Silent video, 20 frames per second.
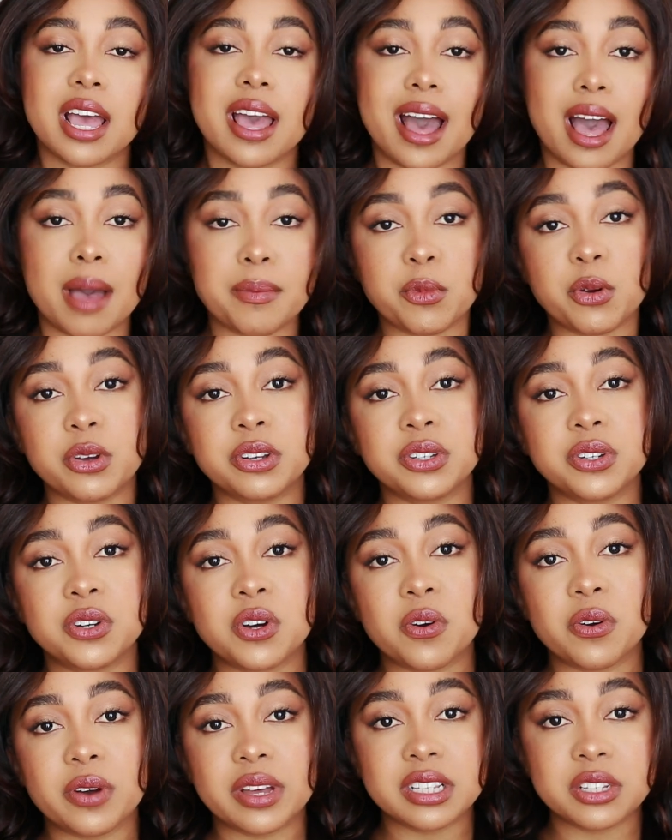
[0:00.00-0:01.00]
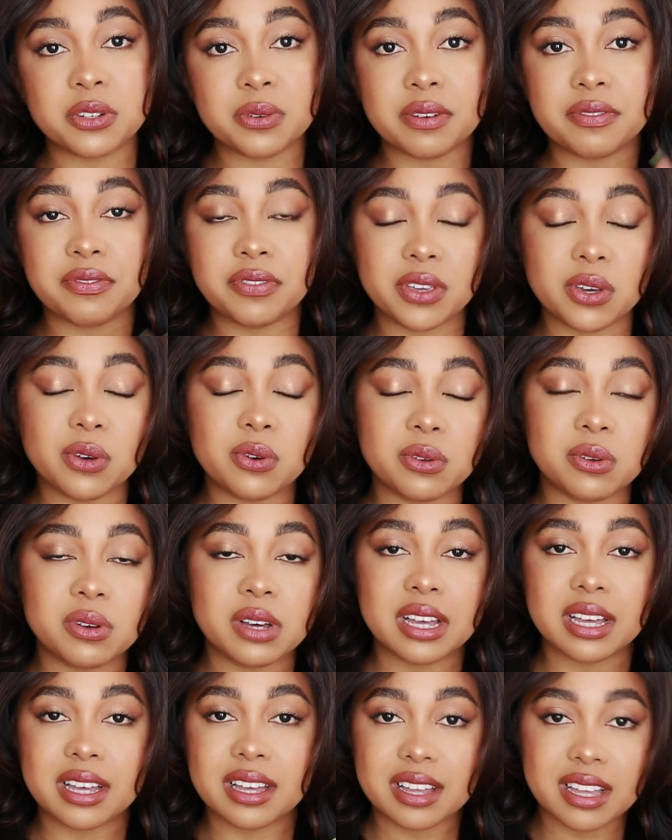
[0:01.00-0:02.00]
I'm going to go into a few
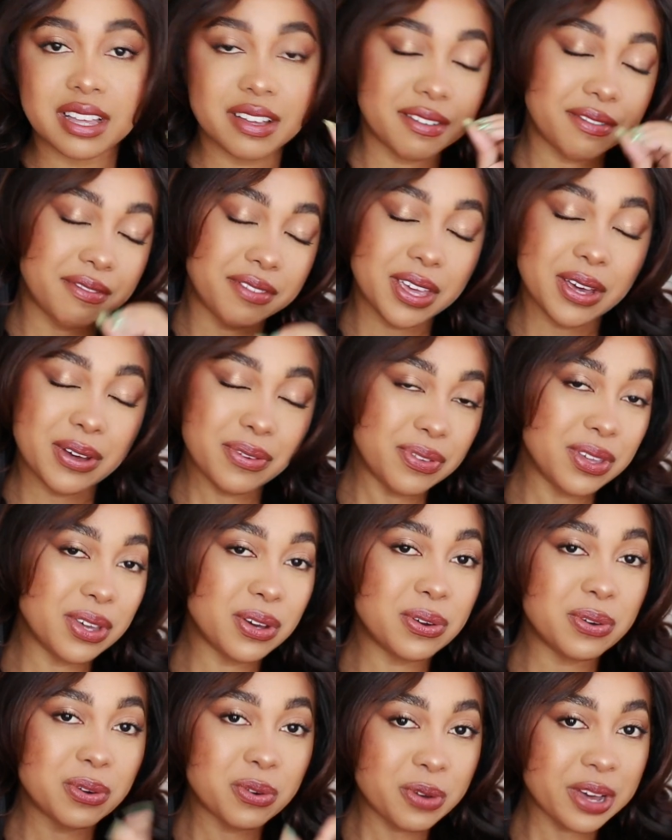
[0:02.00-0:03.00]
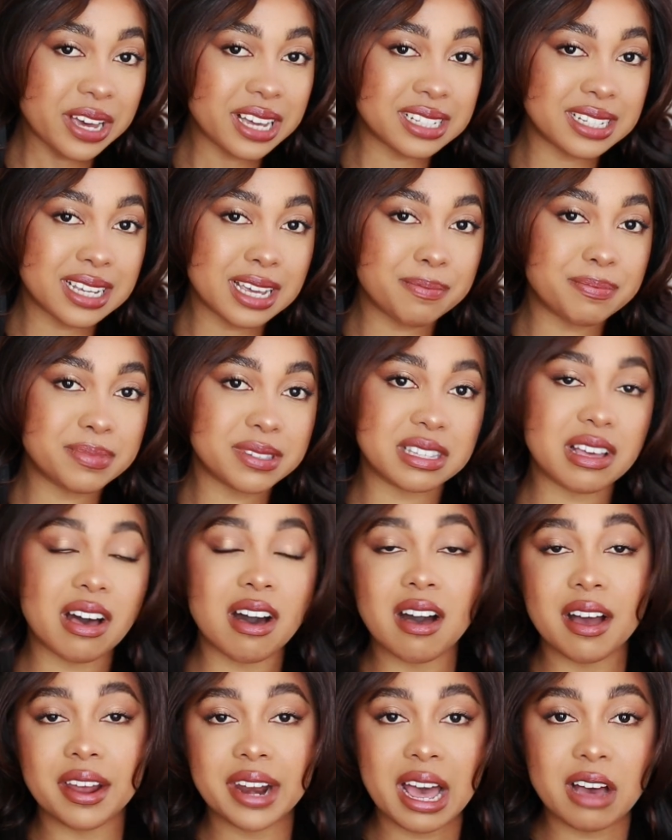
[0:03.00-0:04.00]
few few quick tips
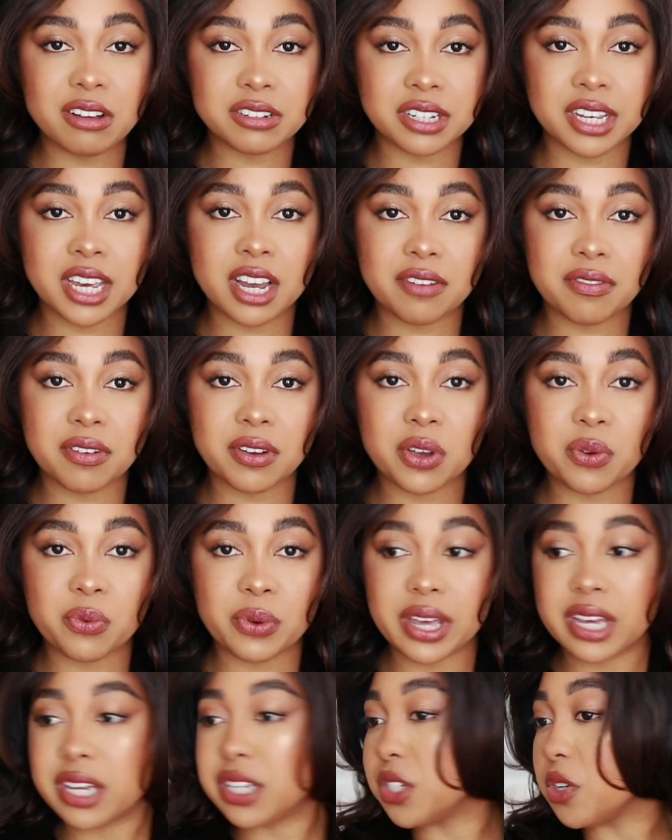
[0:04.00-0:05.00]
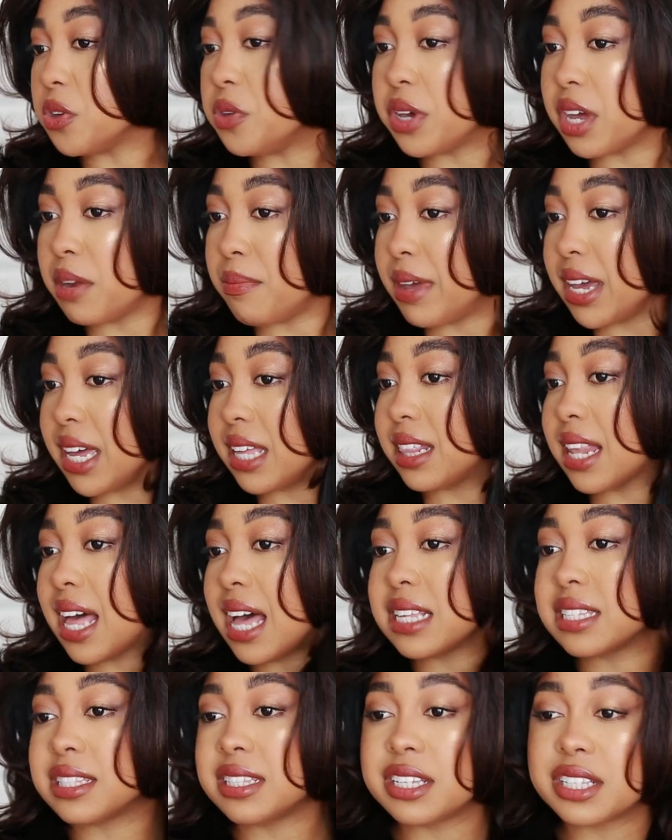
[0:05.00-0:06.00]
on how to care for your wig so you can make it
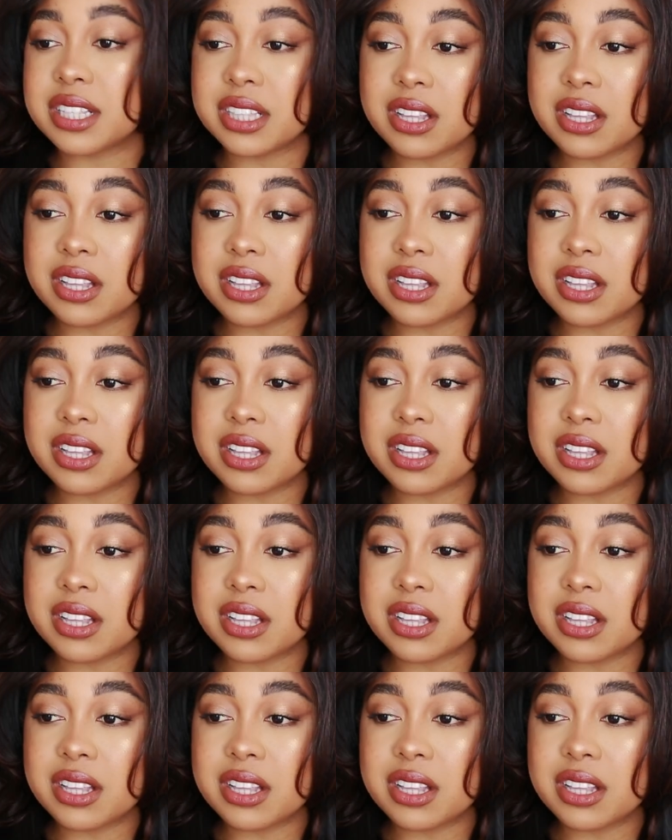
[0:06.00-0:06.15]
last this